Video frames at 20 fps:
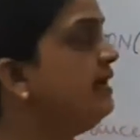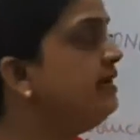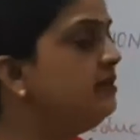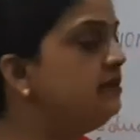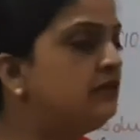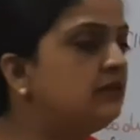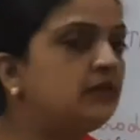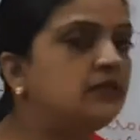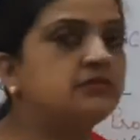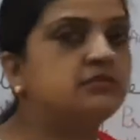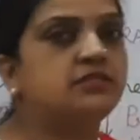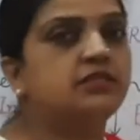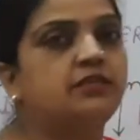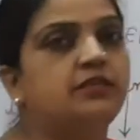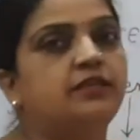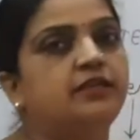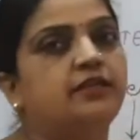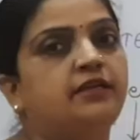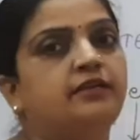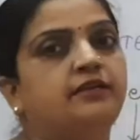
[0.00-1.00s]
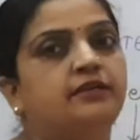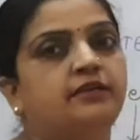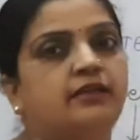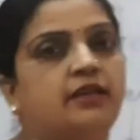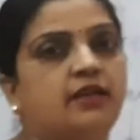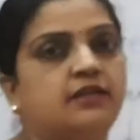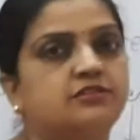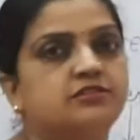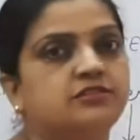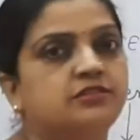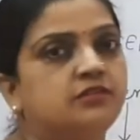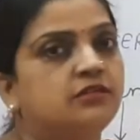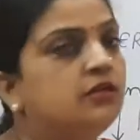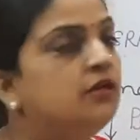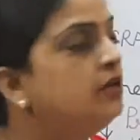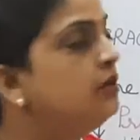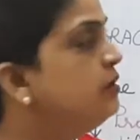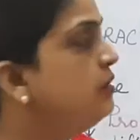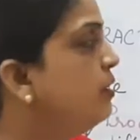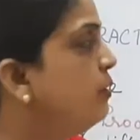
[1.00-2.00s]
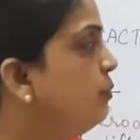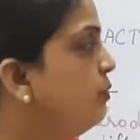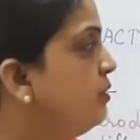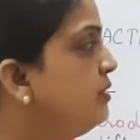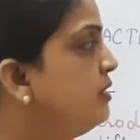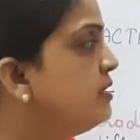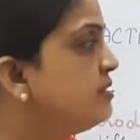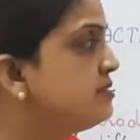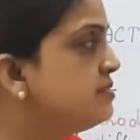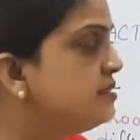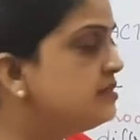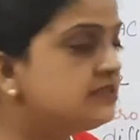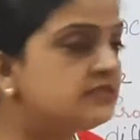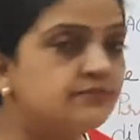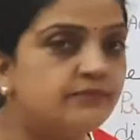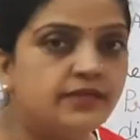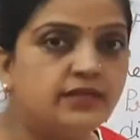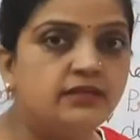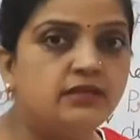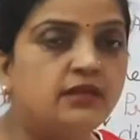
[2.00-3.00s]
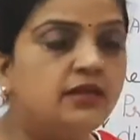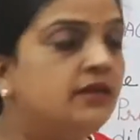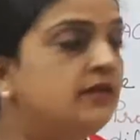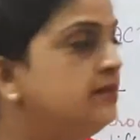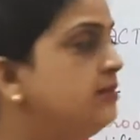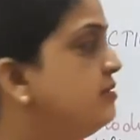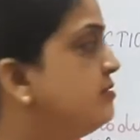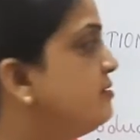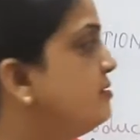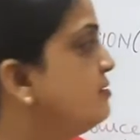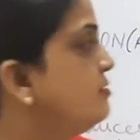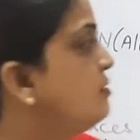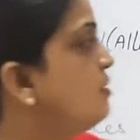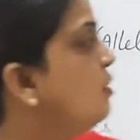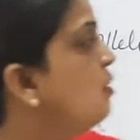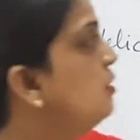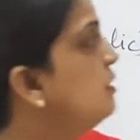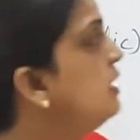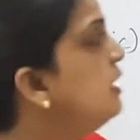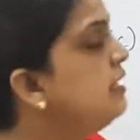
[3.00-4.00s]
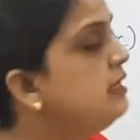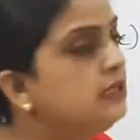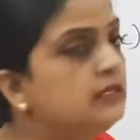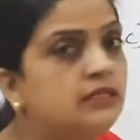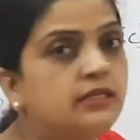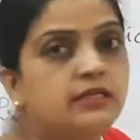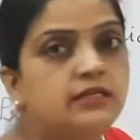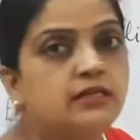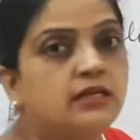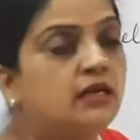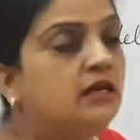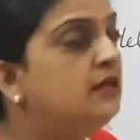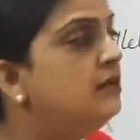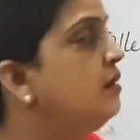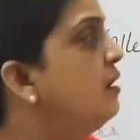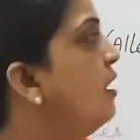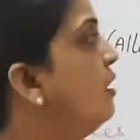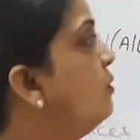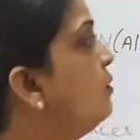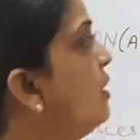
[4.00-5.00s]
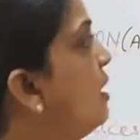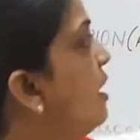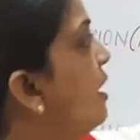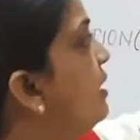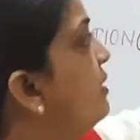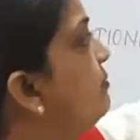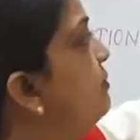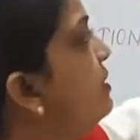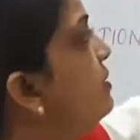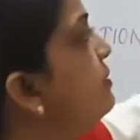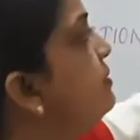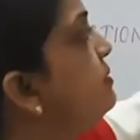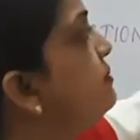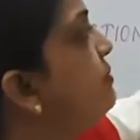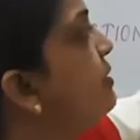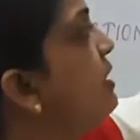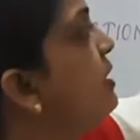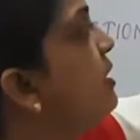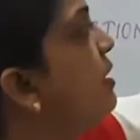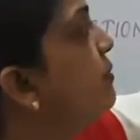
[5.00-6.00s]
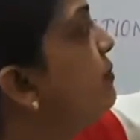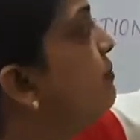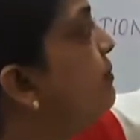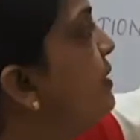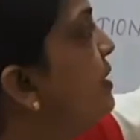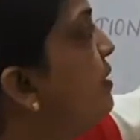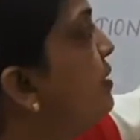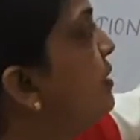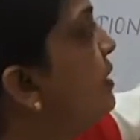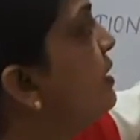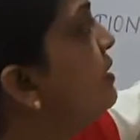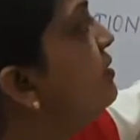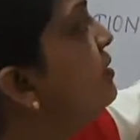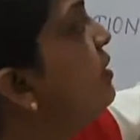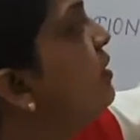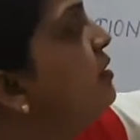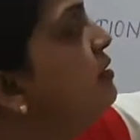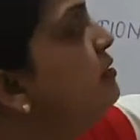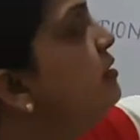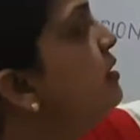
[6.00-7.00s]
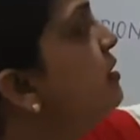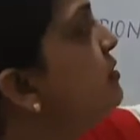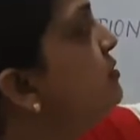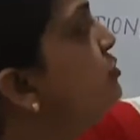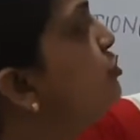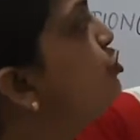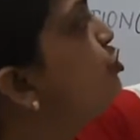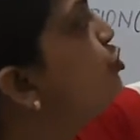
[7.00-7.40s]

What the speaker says: intergenic interaction. Now what does this mean? This is non-allelic. Now I will be comparing the